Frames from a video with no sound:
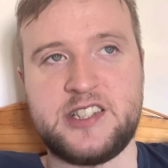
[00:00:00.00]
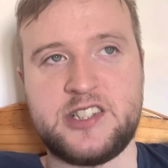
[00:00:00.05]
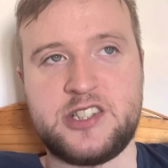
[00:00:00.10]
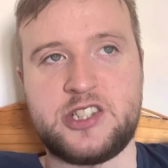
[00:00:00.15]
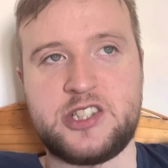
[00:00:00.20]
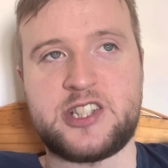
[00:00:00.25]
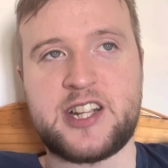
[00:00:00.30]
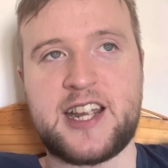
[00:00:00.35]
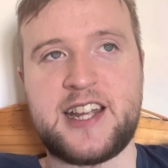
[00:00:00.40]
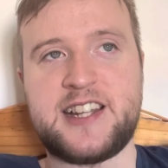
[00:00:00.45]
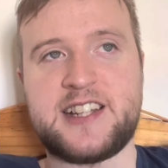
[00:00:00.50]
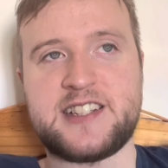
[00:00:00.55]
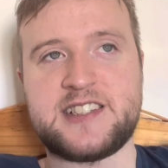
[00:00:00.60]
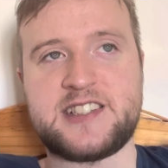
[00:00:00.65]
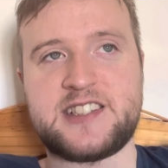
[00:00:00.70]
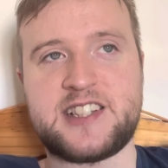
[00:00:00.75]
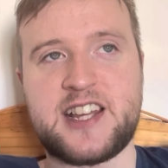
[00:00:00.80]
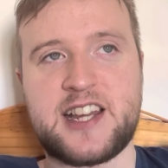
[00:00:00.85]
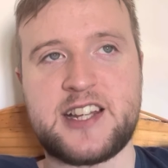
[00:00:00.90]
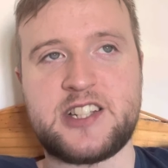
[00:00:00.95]

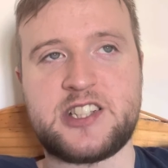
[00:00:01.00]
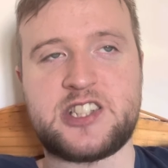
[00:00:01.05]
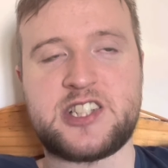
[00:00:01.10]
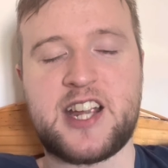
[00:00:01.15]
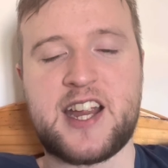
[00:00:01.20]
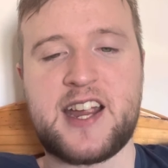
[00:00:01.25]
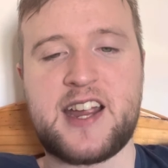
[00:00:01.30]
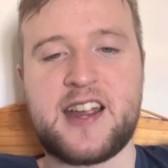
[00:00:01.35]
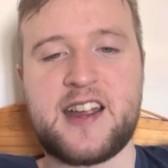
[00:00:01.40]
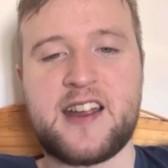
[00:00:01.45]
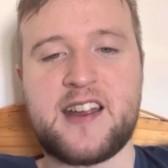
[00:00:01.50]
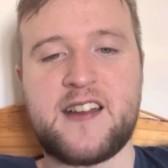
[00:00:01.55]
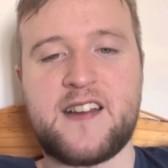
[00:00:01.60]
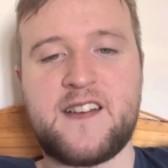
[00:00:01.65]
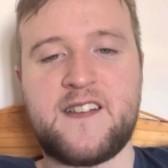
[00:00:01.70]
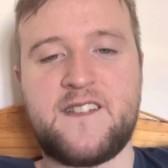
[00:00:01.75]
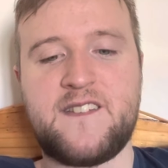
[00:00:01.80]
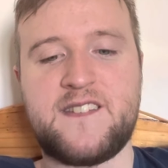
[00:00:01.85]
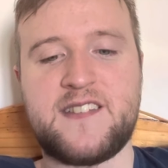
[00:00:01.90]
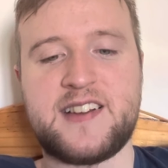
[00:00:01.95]
Jadon
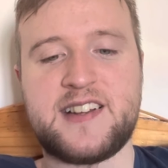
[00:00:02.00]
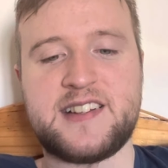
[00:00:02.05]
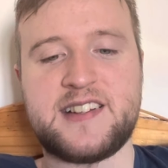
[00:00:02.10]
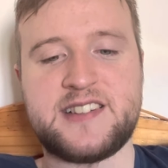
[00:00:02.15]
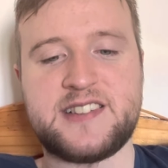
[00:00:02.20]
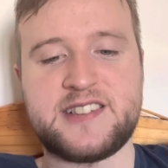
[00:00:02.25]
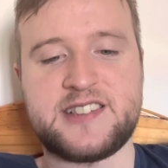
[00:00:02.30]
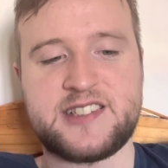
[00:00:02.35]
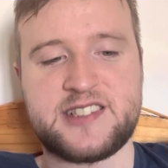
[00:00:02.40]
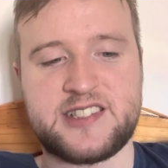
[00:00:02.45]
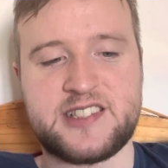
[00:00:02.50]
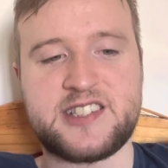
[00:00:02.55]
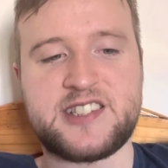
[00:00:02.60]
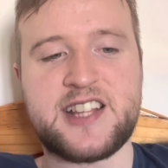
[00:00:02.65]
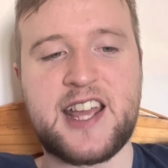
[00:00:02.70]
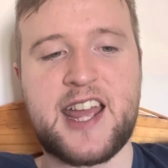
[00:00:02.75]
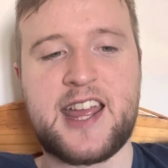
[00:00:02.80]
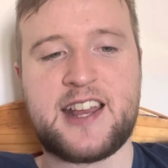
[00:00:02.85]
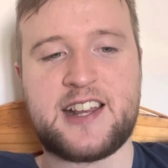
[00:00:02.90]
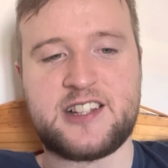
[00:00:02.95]
Sancho,
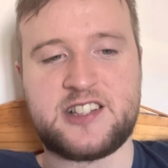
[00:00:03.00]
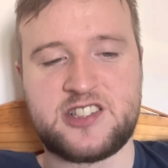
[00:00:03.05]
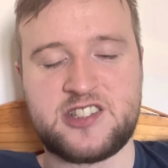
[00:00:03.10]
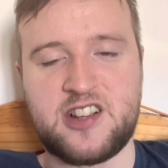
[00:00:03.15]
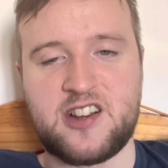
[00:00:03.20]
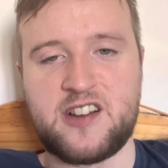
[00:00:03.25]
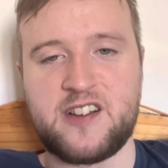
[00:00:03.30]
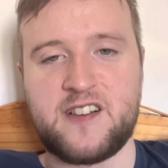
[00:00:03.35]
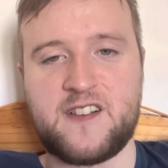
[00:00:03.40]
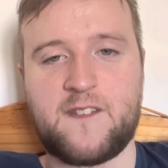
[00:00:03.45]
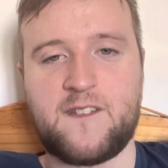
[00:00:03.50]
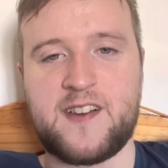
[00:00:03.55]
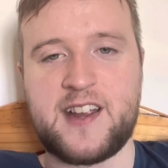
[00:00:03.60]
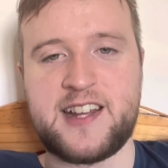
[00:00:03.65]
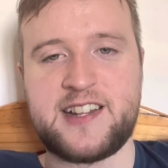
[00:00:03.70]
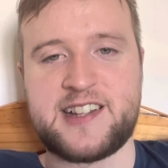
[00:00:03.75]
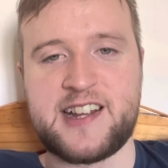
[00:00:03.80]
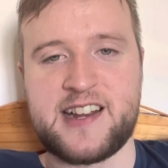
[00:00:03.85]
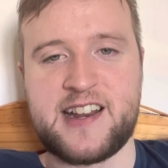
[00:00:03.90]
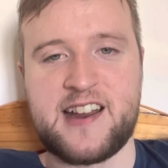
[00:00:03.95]
6. I thought
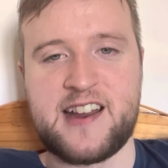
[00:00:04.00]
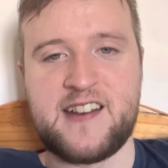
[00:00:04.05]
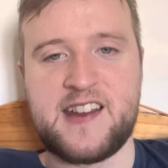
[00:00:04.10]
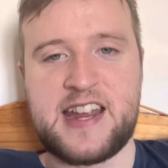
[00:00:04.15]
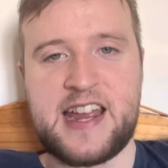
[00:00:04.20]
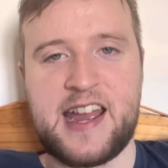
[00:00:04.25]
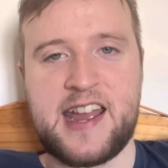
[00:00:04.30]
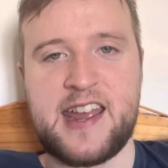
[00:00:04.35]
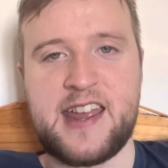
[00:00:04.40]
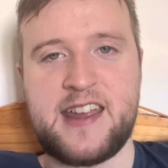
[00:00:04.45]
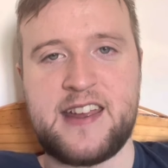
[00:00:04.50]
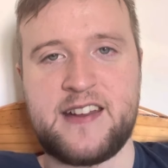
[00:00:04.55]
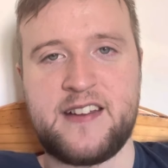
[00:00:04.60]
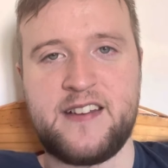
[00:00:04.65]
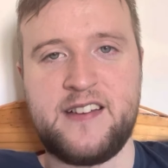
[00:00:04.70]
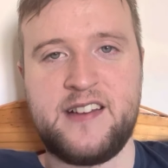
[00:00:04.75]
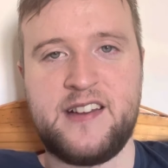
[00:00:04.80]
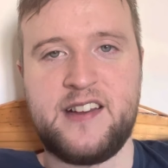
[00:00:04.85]
he did okay.